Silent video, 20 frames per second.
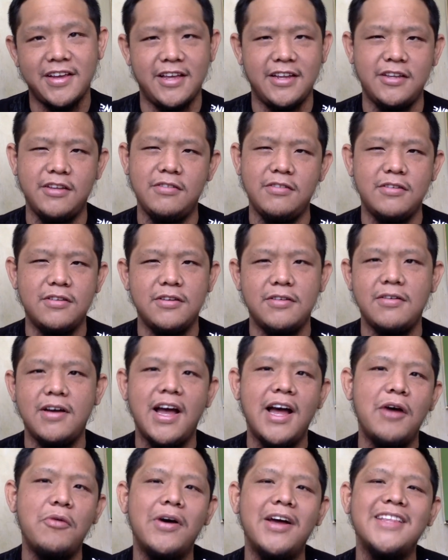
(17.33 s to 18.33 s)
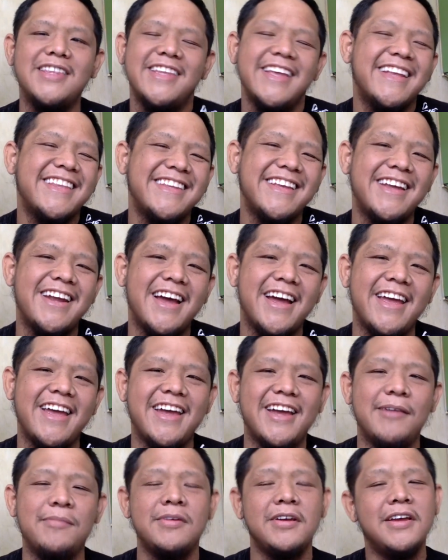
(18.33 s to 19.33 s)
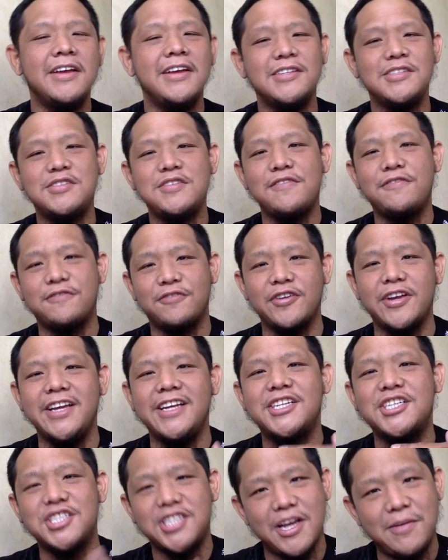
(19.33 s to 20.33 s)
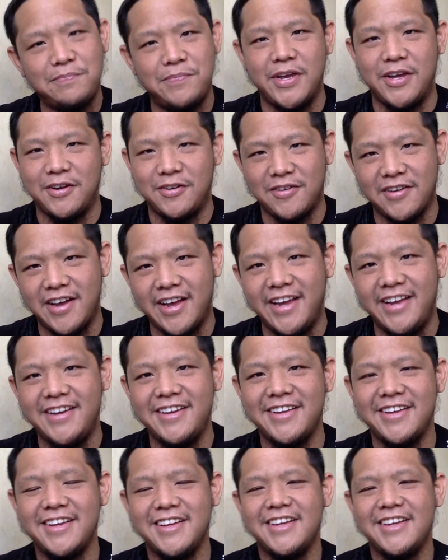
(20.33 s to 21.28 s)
And you know how addicted I am to free shipping, right?